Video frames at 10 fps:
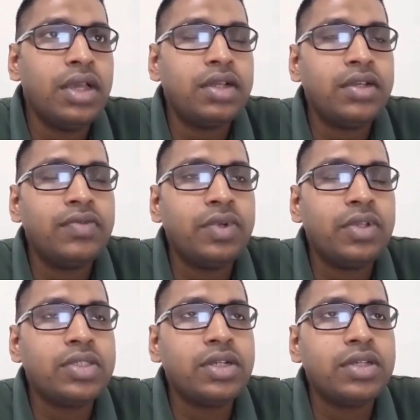And if we
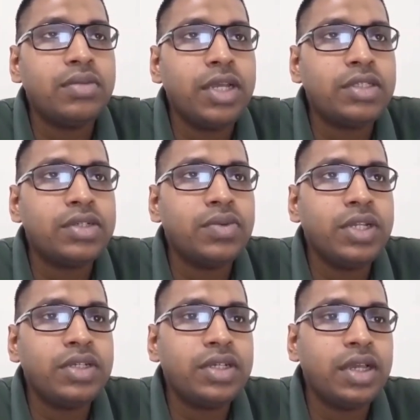consider the manager
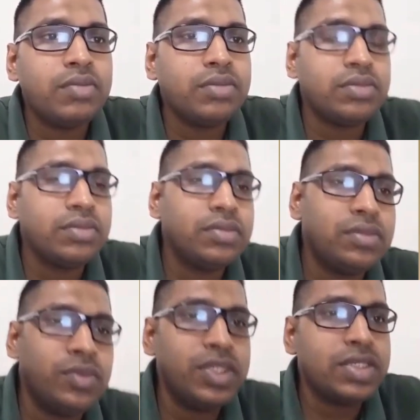waiting time,
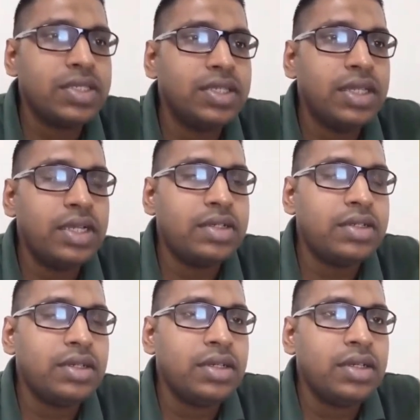we see that
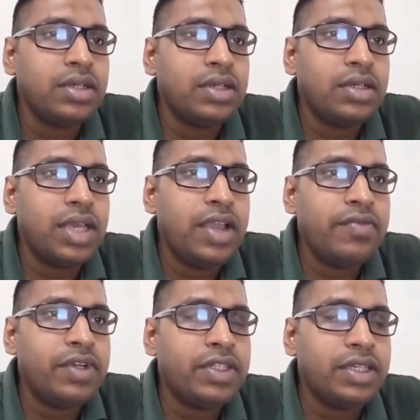
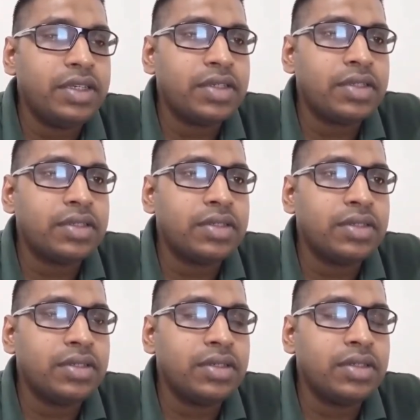everything,
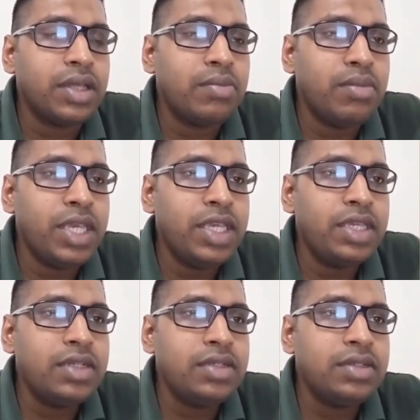the
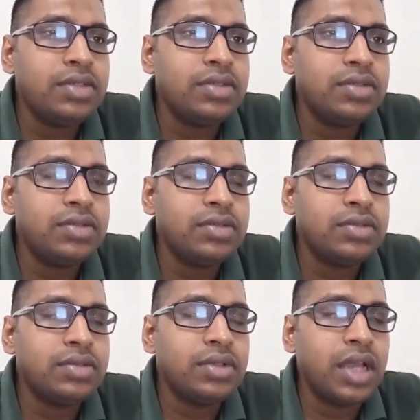mean,
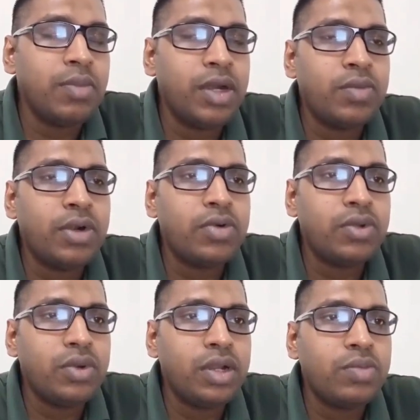upper
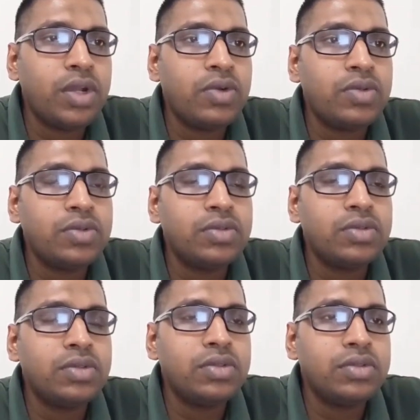bound, lower
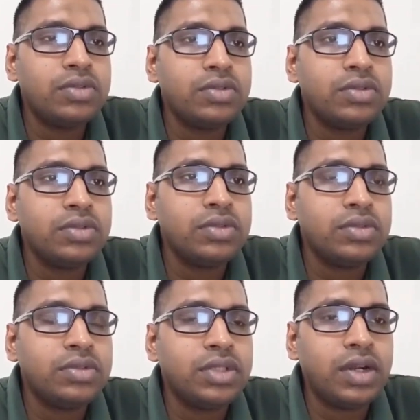bound,
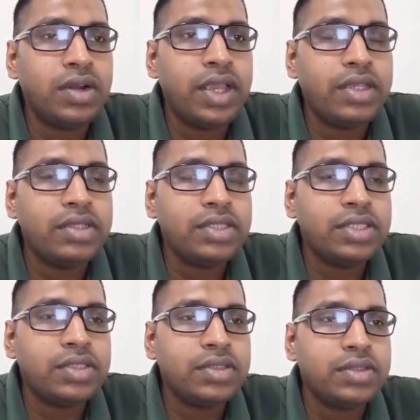the
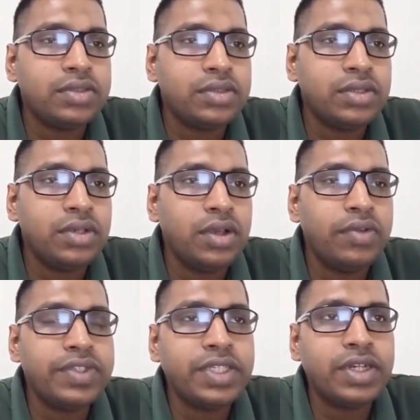range
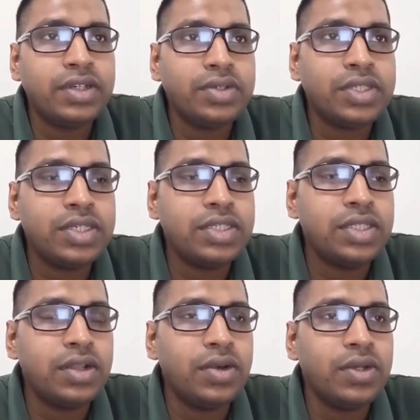of scenario C is
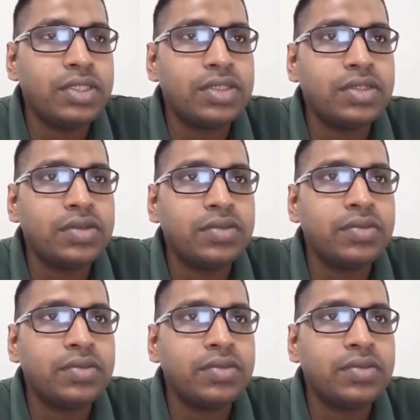the lowest.